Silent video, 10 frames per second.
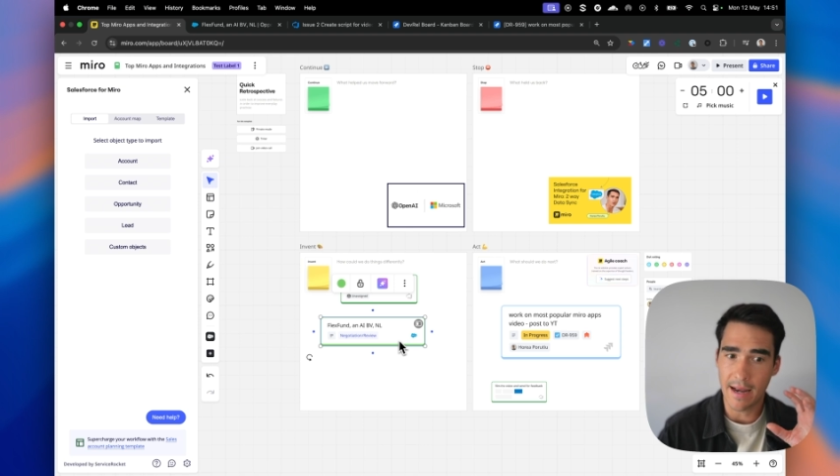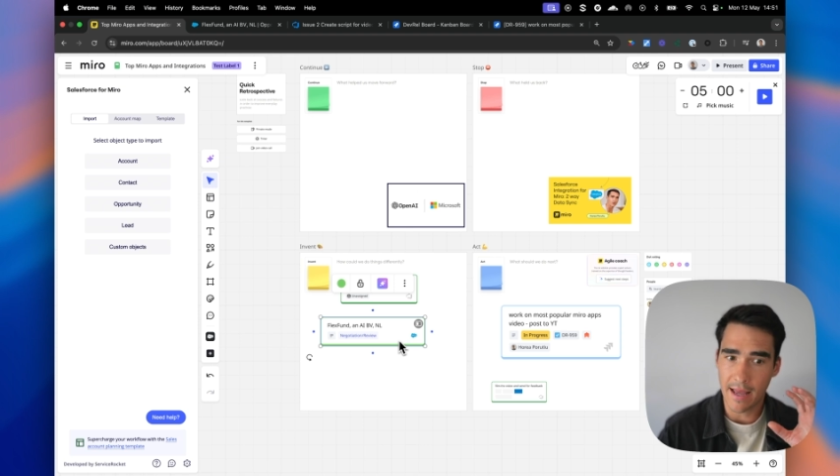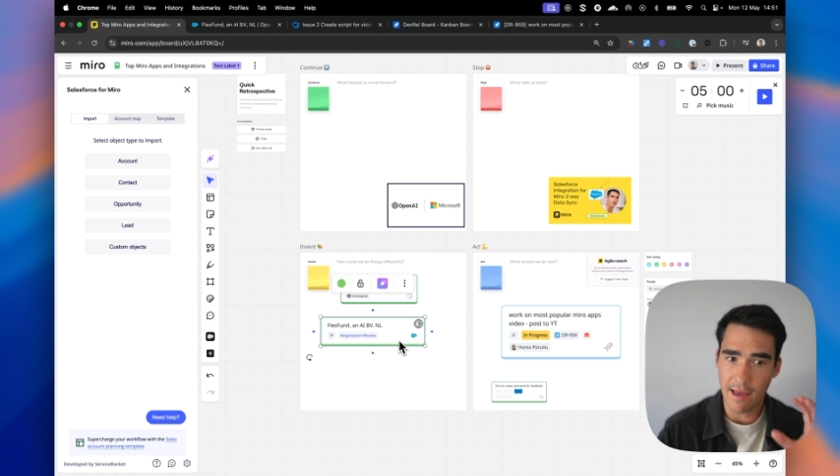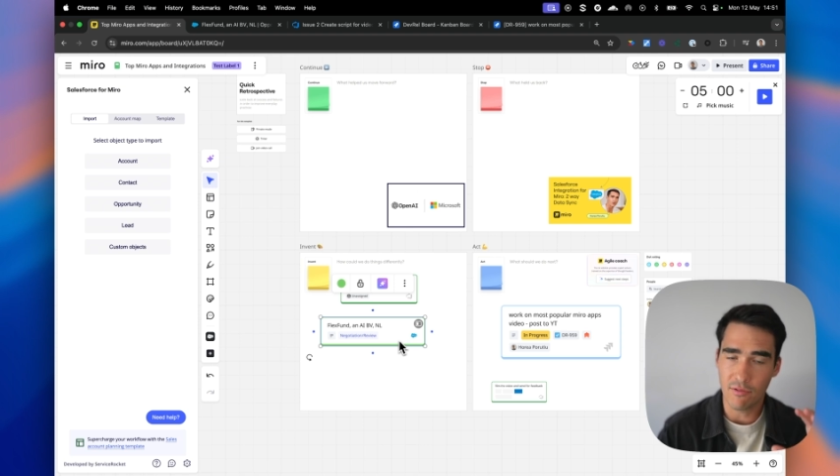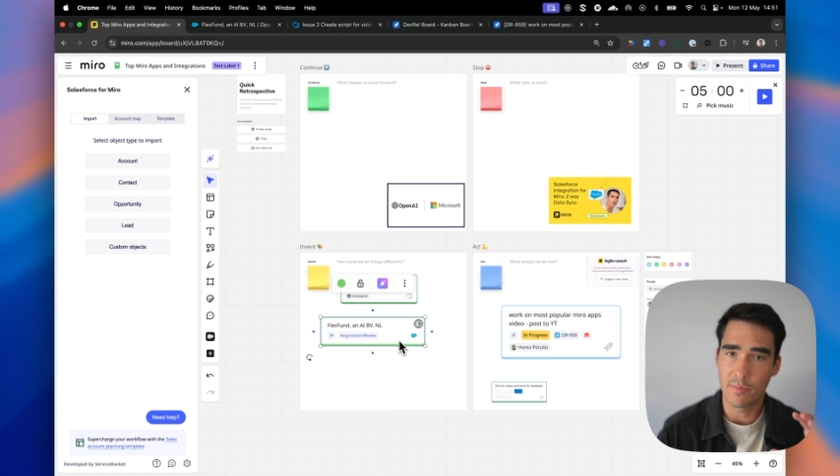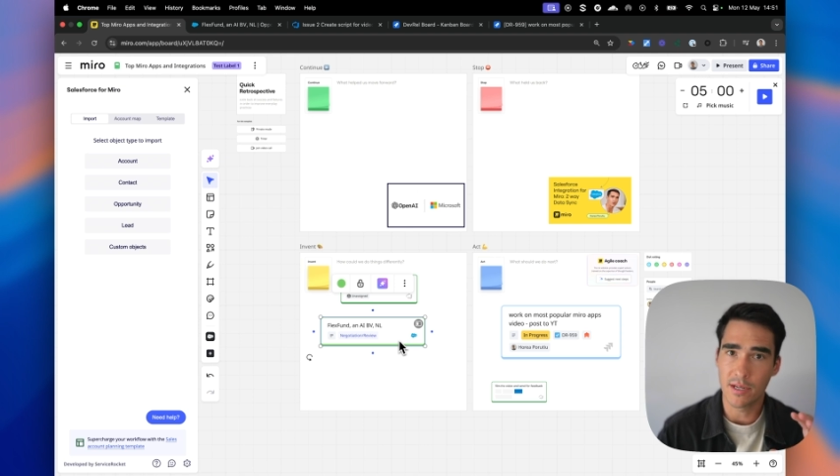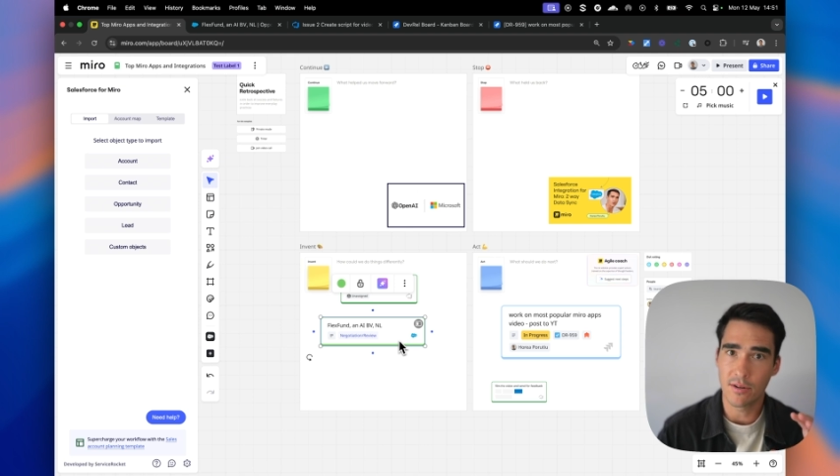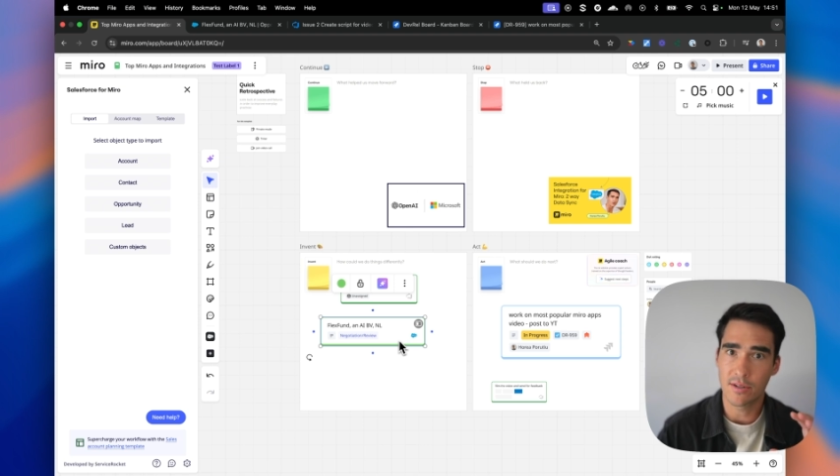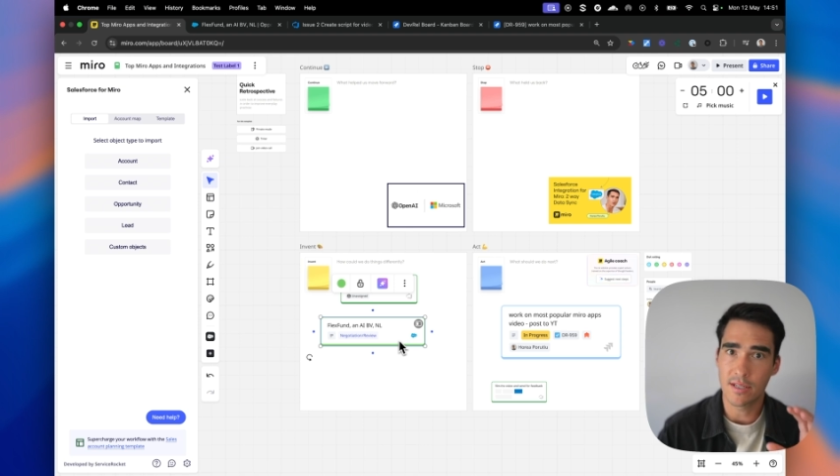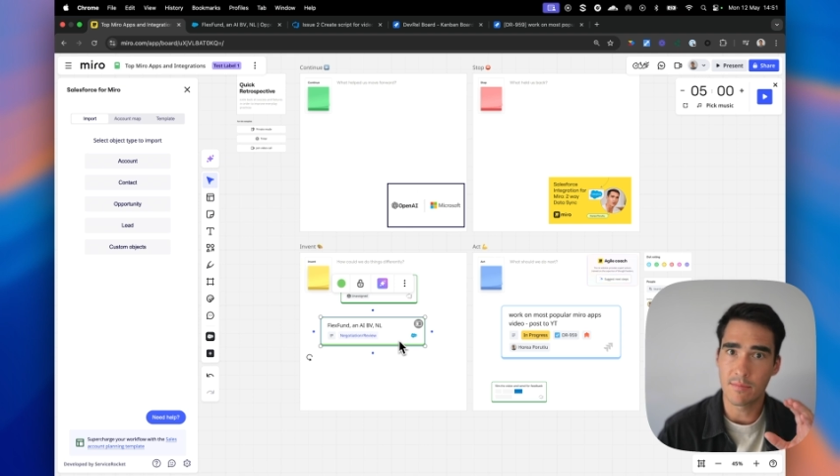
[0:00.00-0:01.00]
had everybody
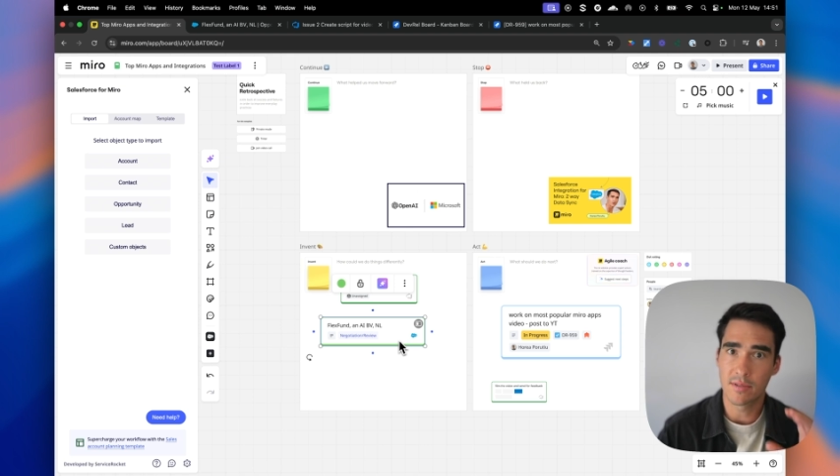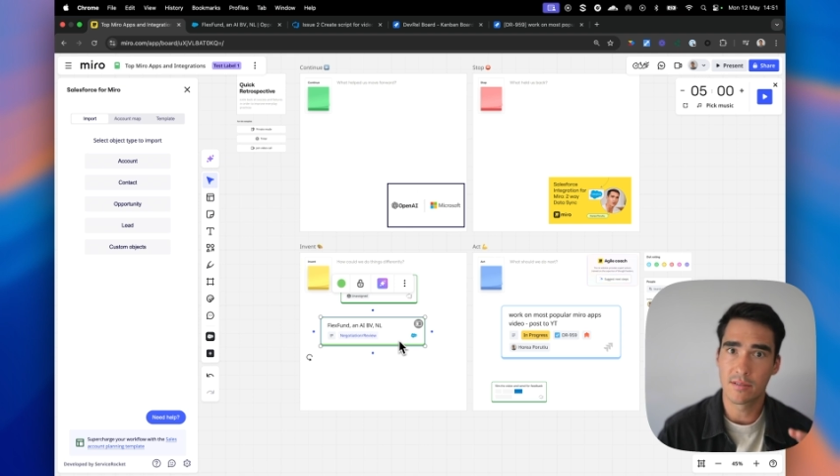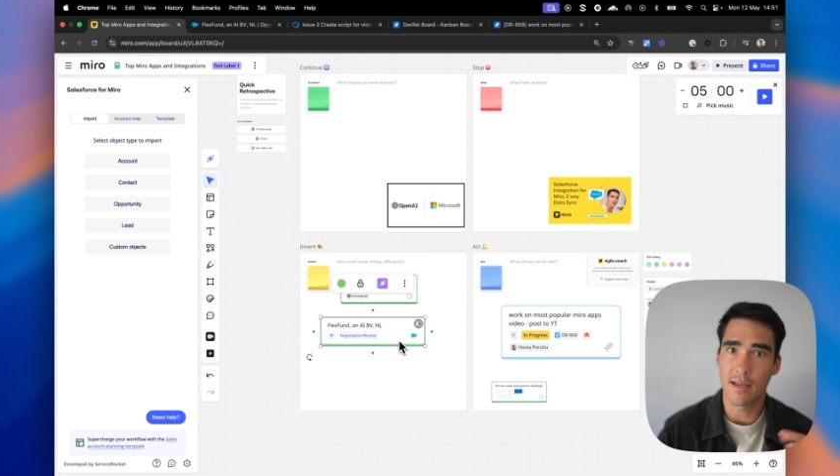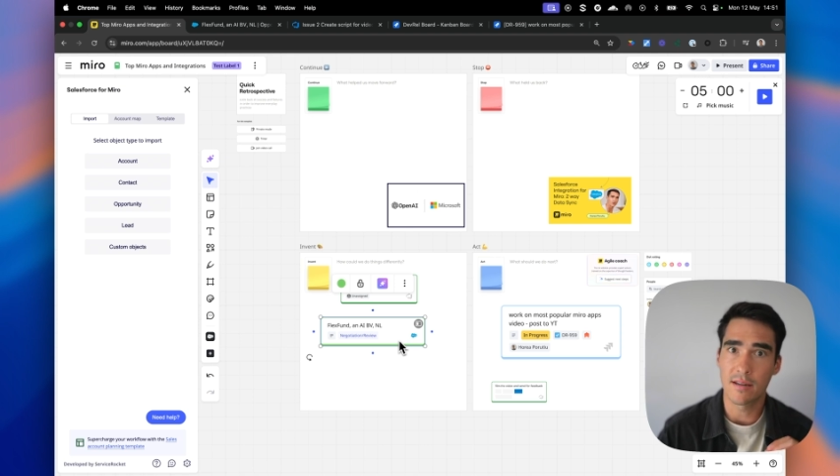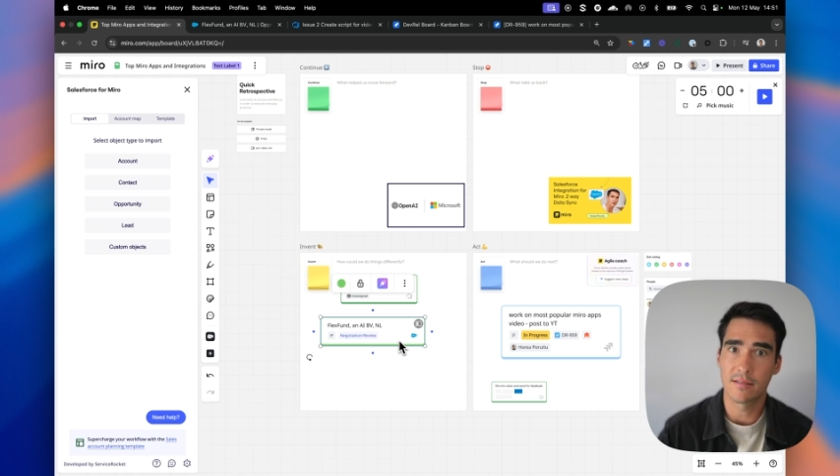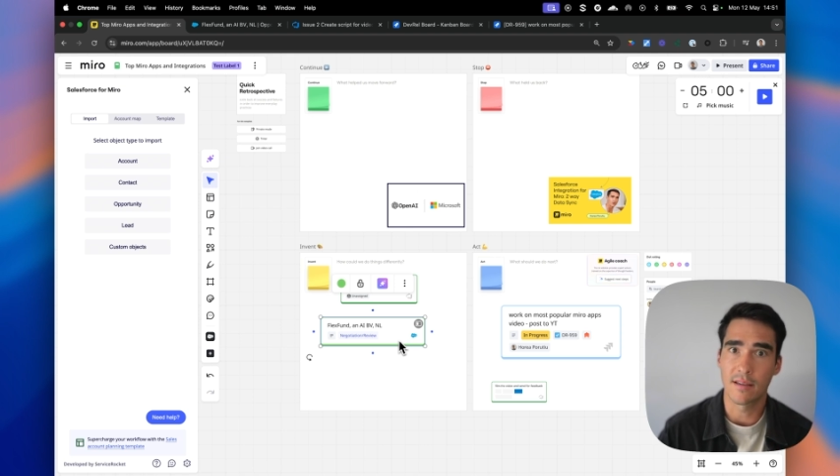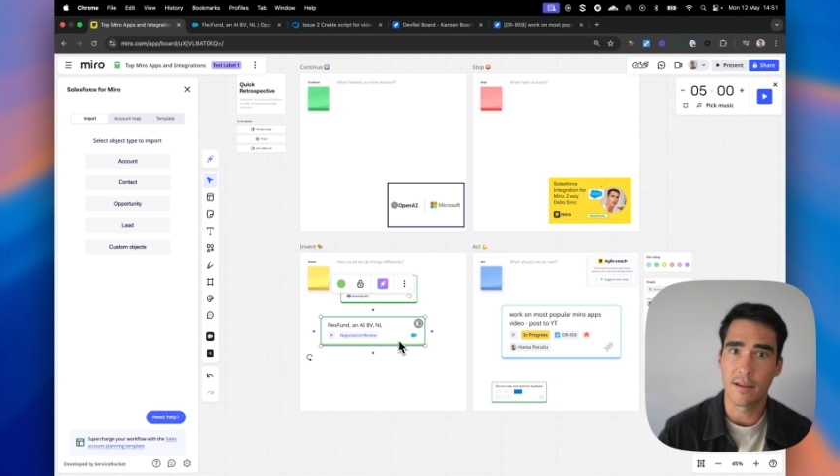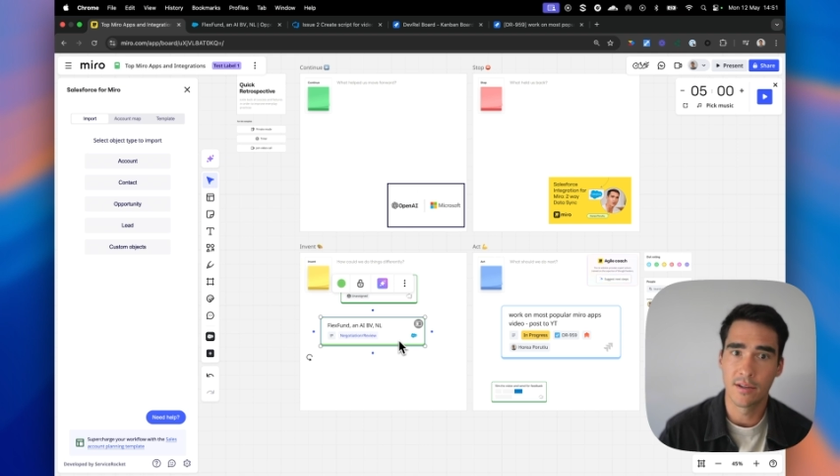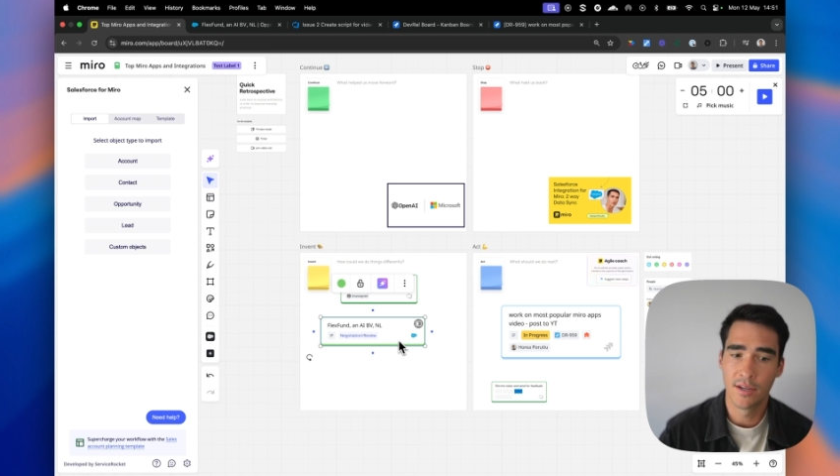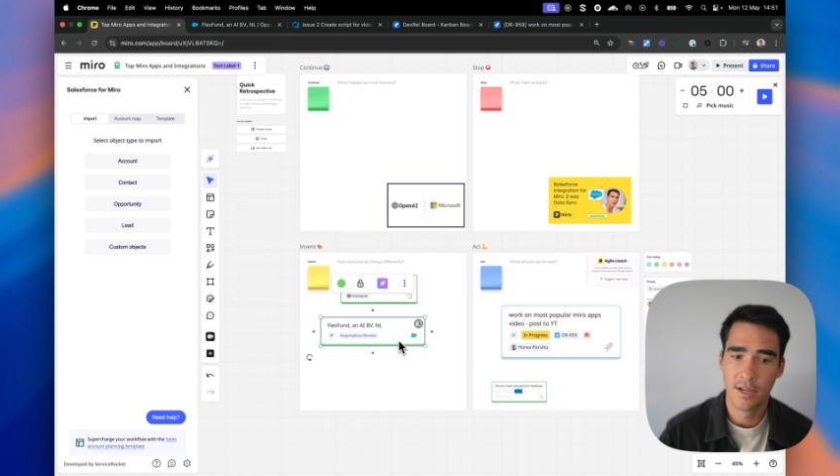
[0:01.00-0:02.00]
on our team stay in sync.